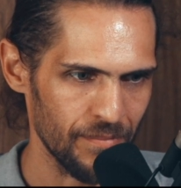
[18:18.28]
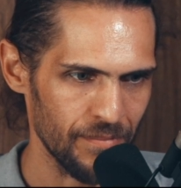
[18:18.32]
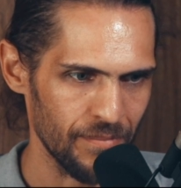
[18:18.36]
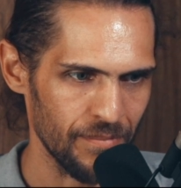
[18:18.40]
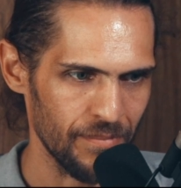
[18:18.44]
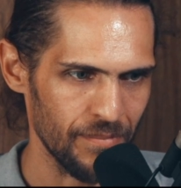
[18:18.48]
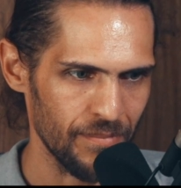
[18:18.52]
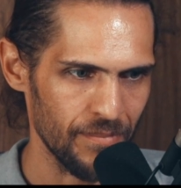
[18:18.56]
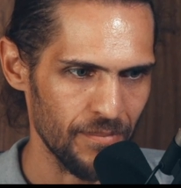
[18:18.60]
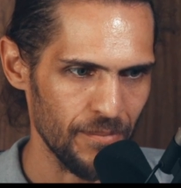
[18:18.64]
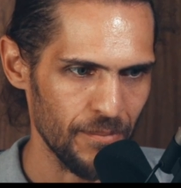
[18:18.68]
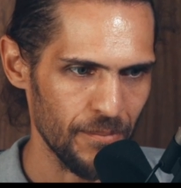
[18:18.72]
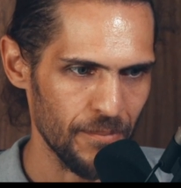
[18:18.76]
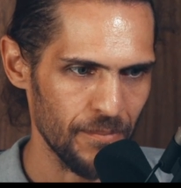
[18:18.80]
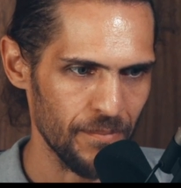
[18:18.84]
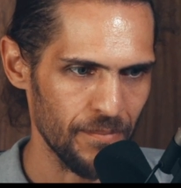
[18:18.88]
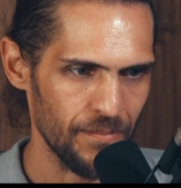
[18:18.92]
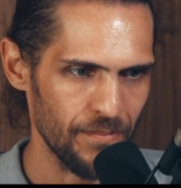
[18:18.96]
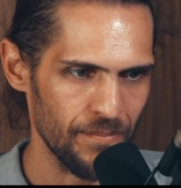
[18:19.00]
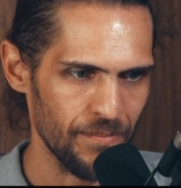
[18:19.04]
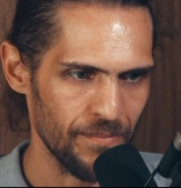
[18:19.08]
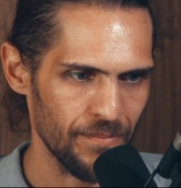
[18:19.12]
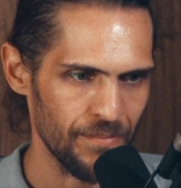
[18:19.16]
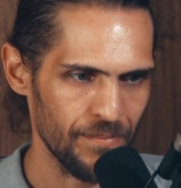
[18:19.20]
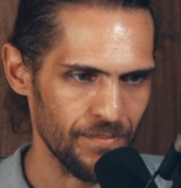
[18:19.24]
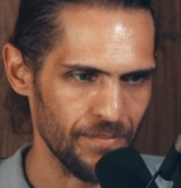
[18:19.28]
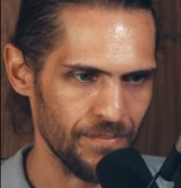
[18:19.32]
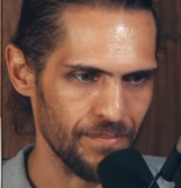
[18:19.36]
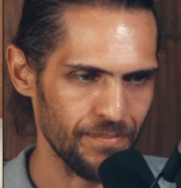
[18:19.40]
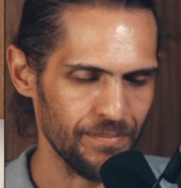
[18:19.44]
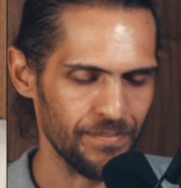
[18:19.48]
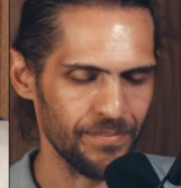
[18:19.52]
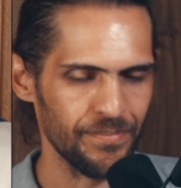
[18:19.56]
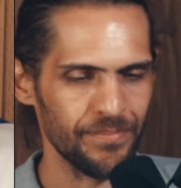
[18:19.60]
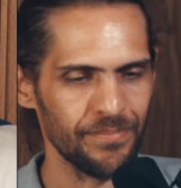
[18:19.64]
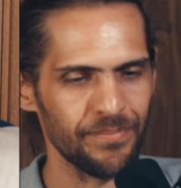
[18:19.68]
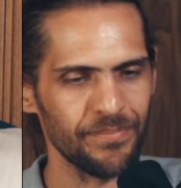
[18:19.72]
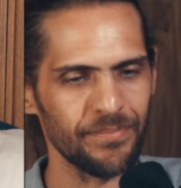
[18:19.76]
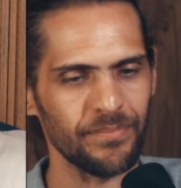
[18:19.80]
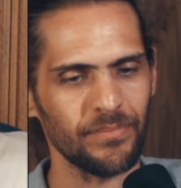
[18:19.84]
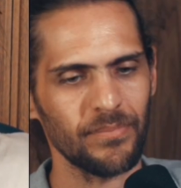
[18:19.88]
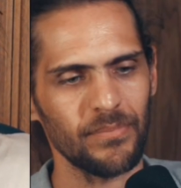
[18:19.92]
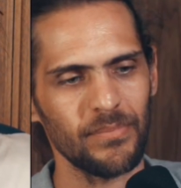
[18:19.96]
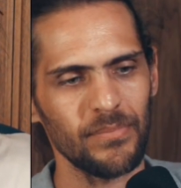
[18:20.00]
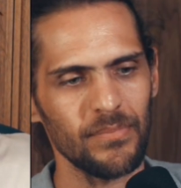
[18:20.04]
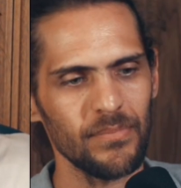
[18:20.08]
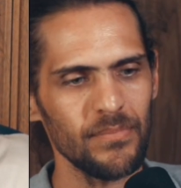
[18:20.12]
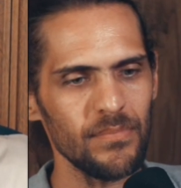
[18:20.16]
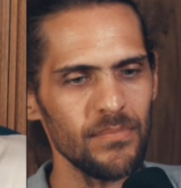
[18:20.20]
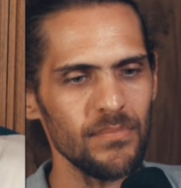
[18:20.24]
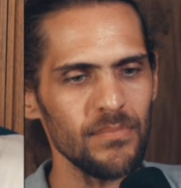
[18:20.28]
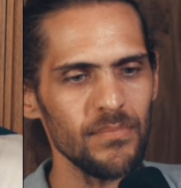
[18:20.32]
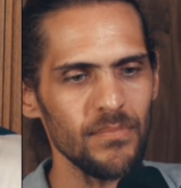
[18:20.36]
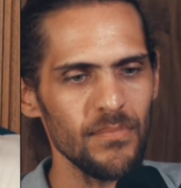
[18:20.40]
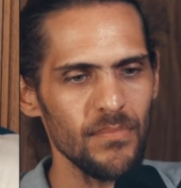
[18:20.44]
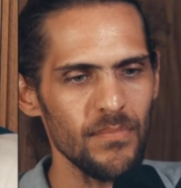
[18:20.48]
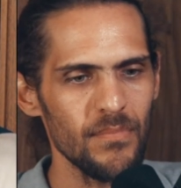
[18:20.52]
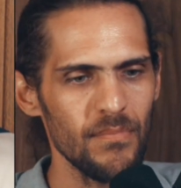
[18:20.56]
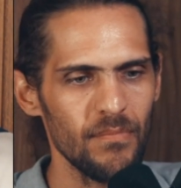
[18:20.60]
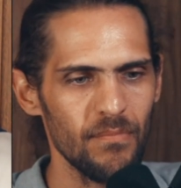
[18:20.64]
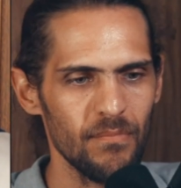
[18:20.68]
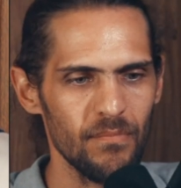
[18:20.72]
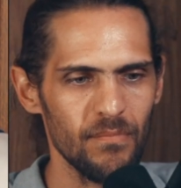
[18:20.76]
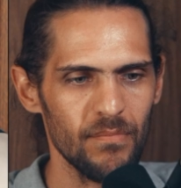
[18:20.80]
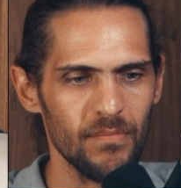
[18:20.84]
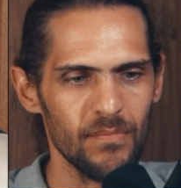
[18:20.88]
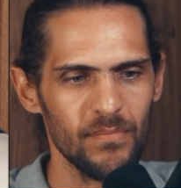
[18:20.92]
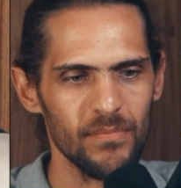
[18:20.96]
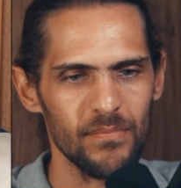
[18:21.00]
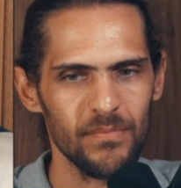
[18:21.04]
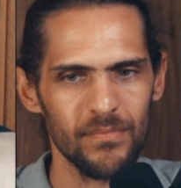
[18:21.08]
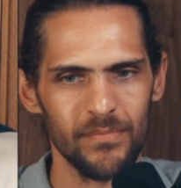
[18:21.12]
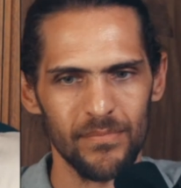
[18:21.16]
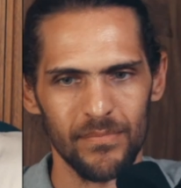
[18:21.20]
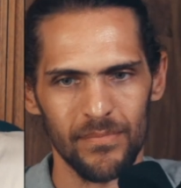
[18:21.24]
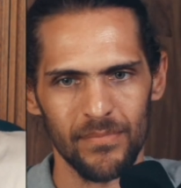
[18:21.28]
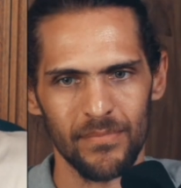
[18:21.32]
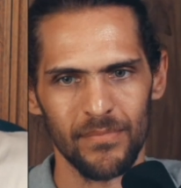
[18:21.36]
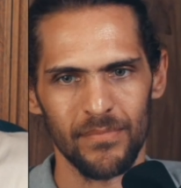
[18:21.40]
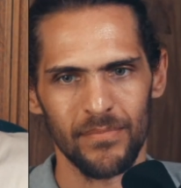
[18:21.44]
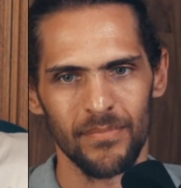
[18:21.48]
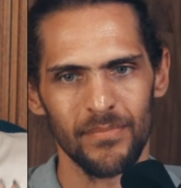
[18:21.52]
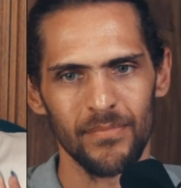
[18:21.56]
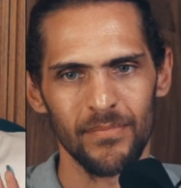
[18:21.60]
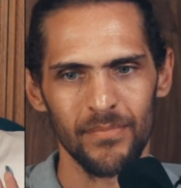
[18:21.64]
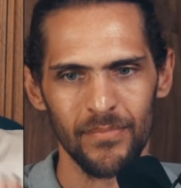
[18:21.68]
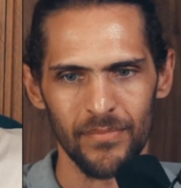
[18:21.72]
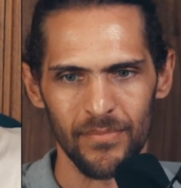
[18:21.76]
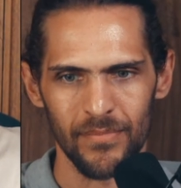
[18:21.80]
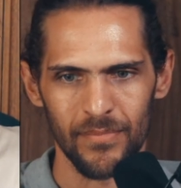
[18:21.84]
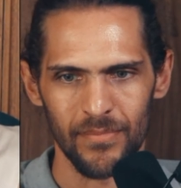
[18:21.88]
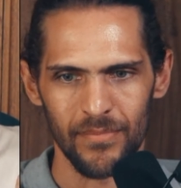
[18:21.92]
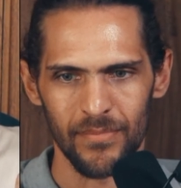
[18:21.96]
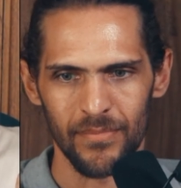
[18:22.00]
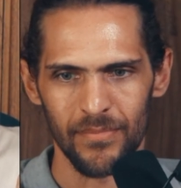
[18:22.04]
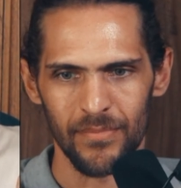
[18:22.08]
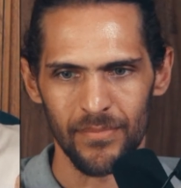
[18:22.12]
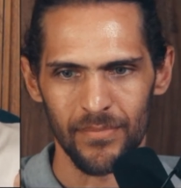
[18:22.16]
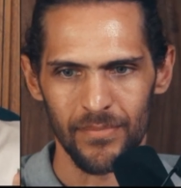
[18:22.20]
[no speech]